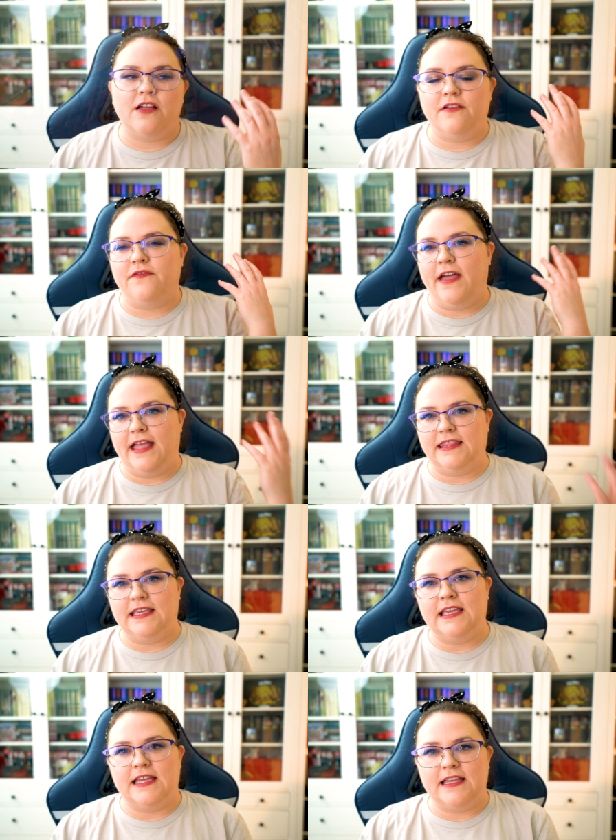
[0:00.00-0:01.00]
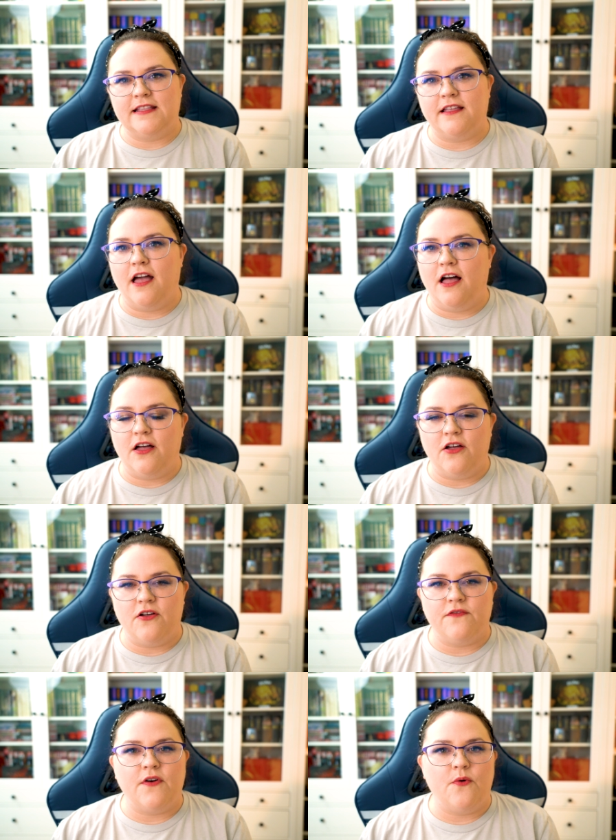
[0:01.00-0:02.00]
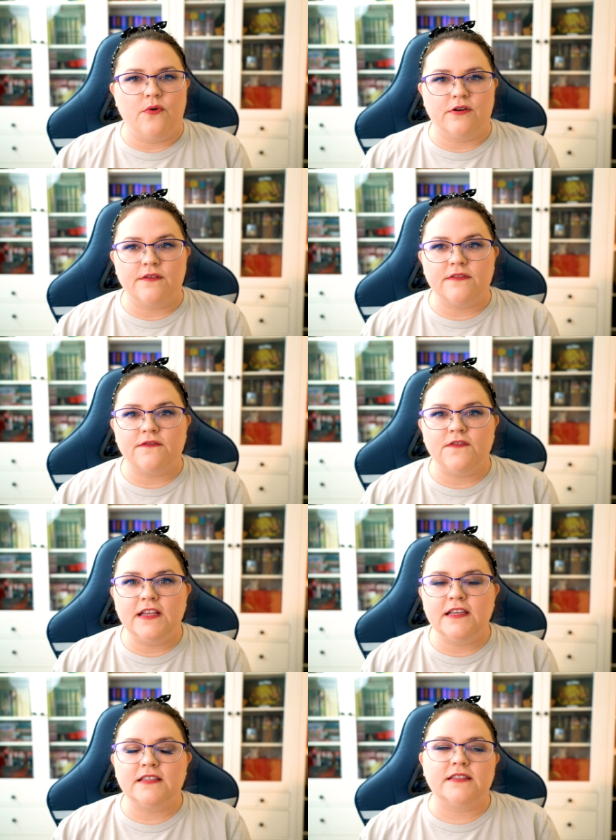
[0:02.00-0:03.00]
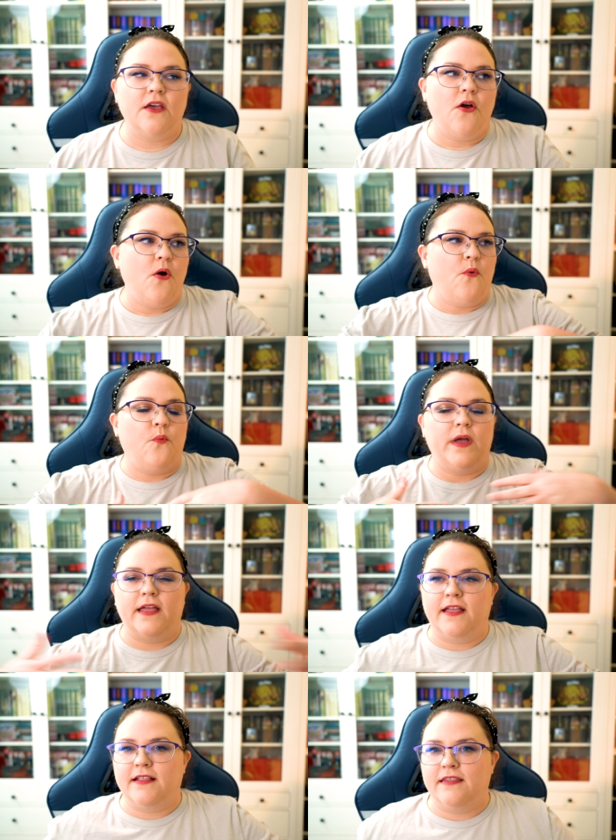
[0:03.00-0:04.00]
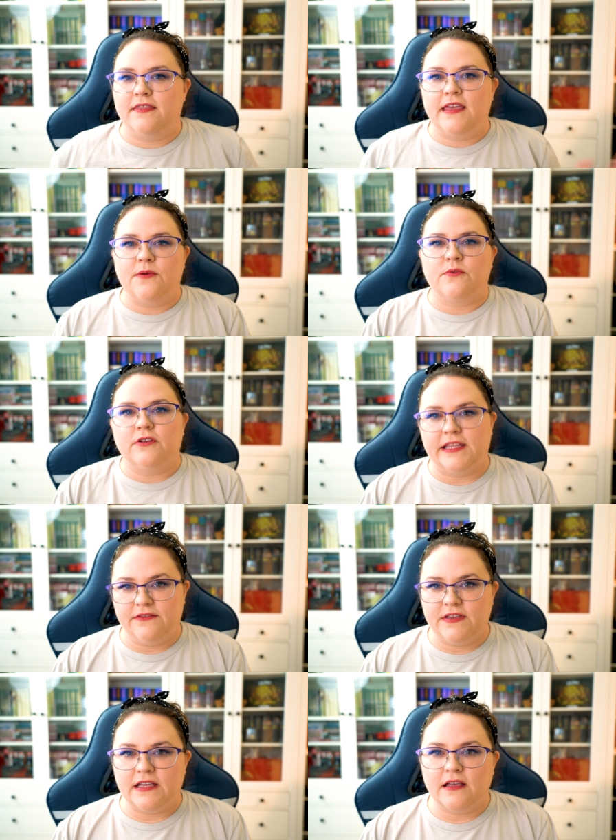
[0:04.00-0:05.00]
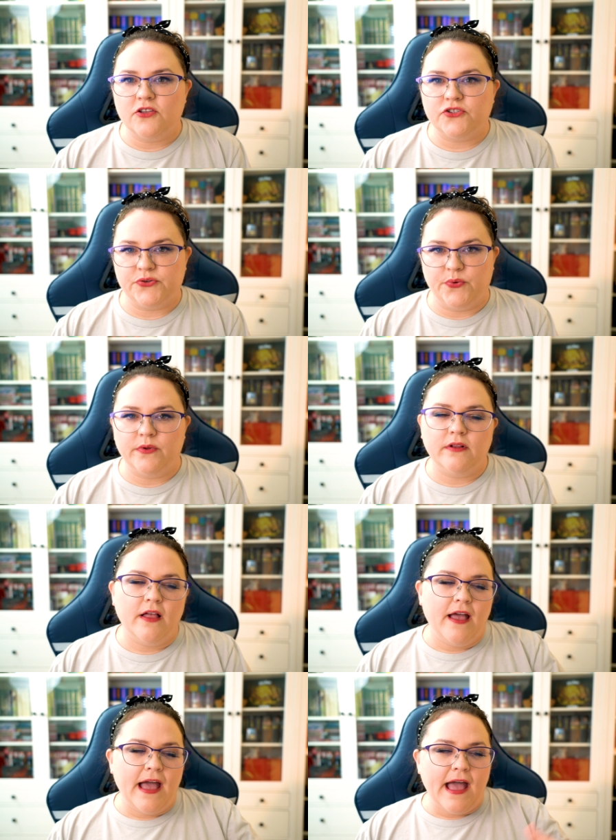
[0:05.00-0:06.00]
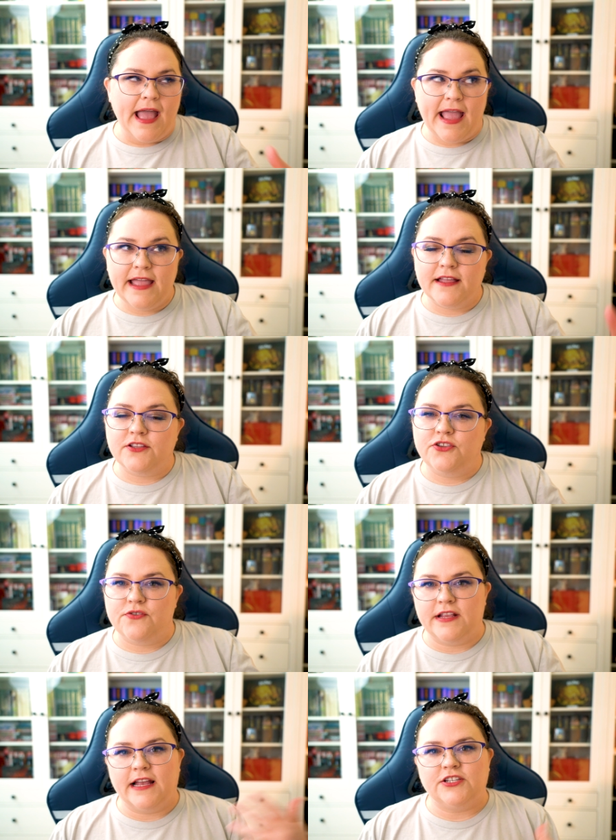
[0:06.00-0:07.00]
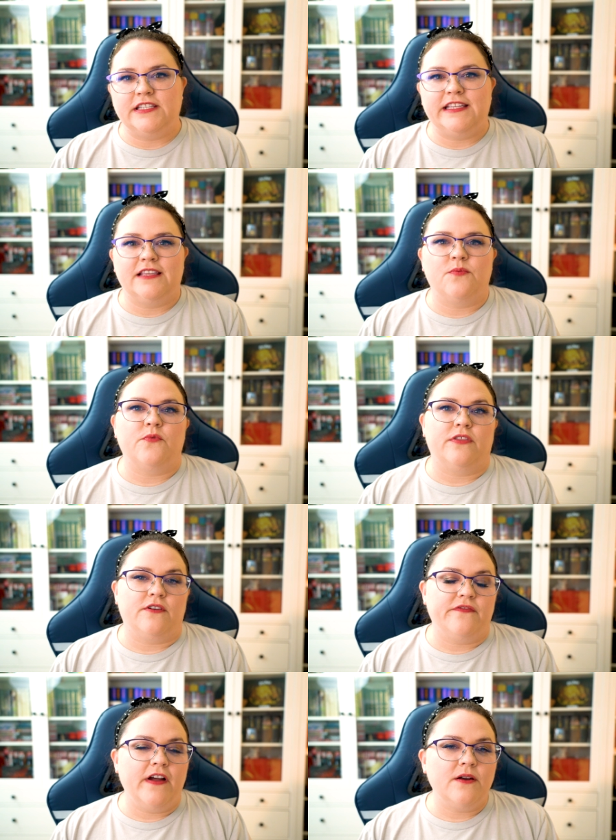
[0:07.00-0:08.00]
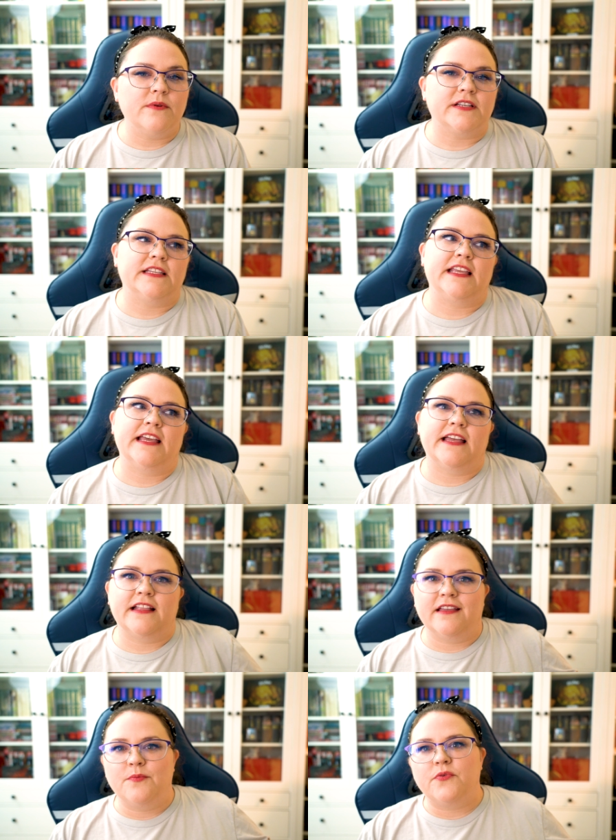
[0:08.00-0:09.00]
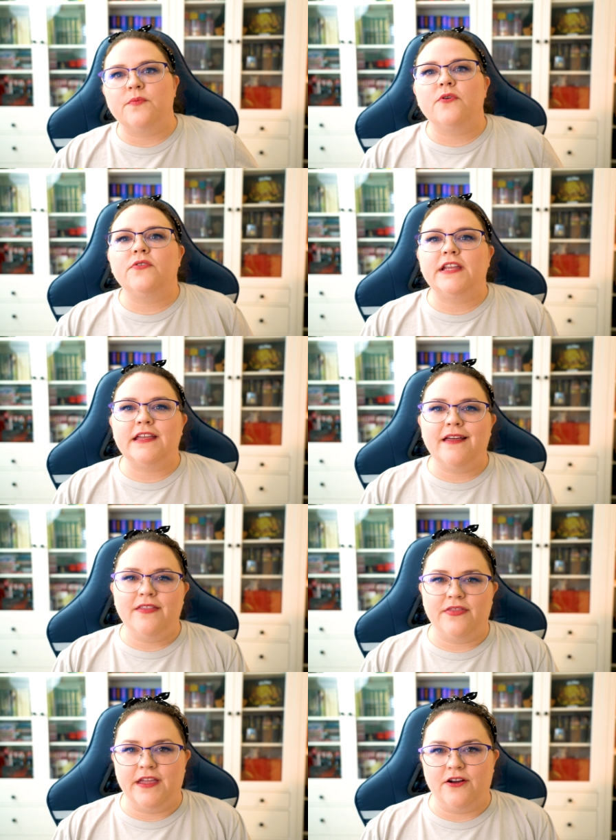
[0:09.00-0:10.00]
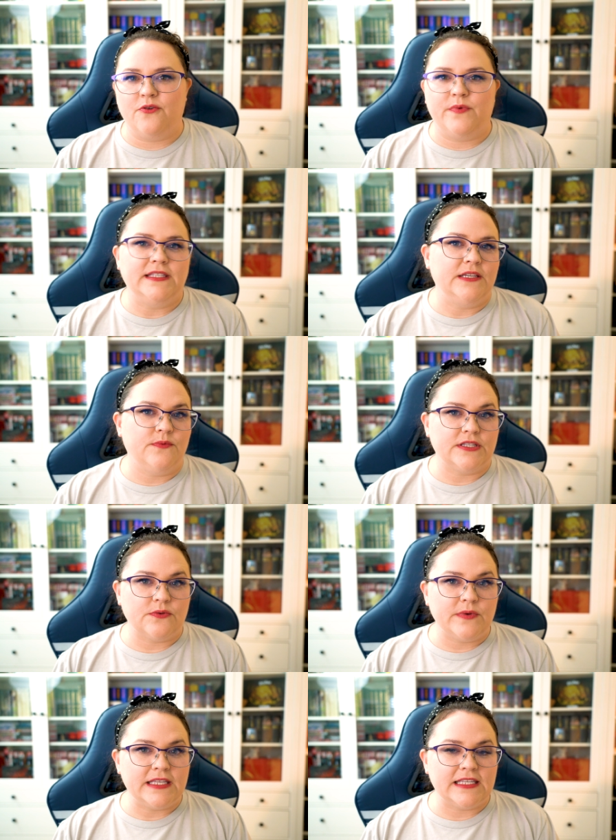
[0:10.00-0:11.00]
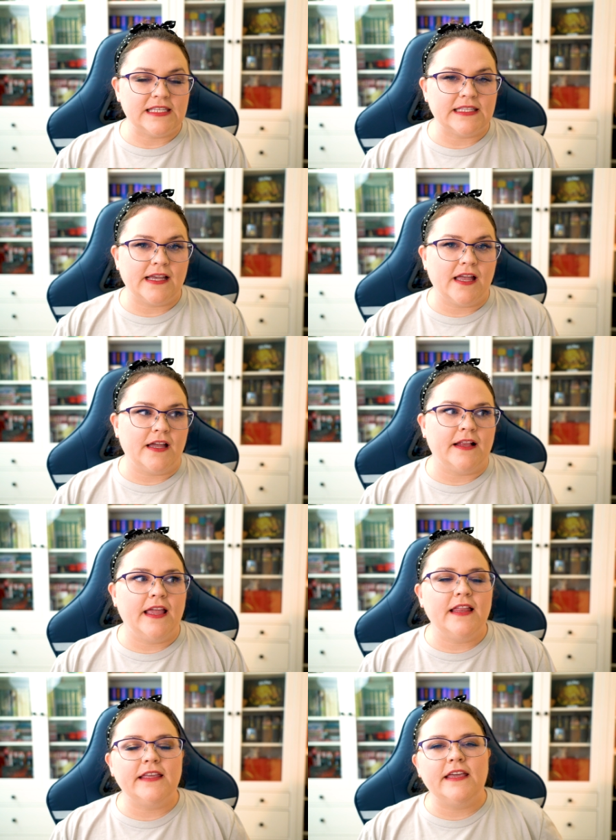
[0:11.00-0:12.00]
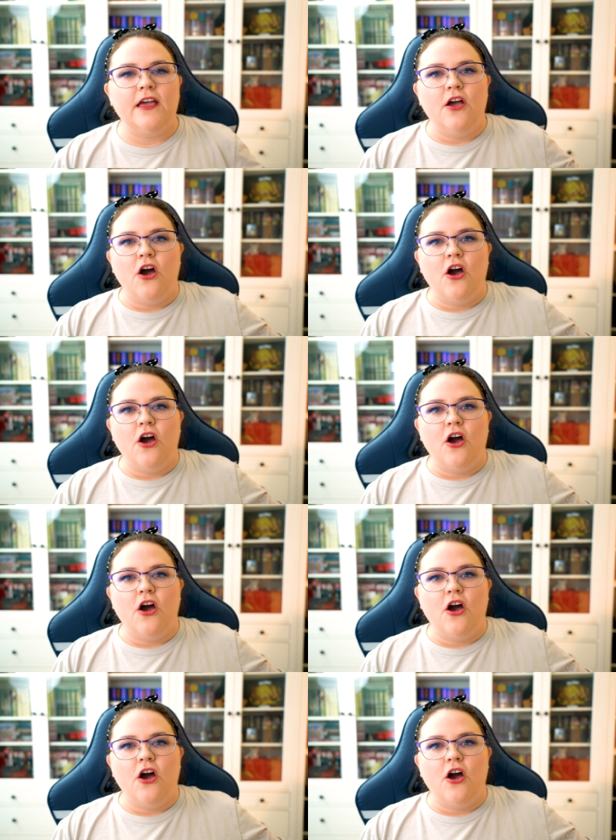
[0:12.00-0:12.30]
off at the end of Order of the Phoenix when they were leaving school. And you can actually see them with her fireworks again, promoting their Weasley Wizard Wheezes in Diagon Alley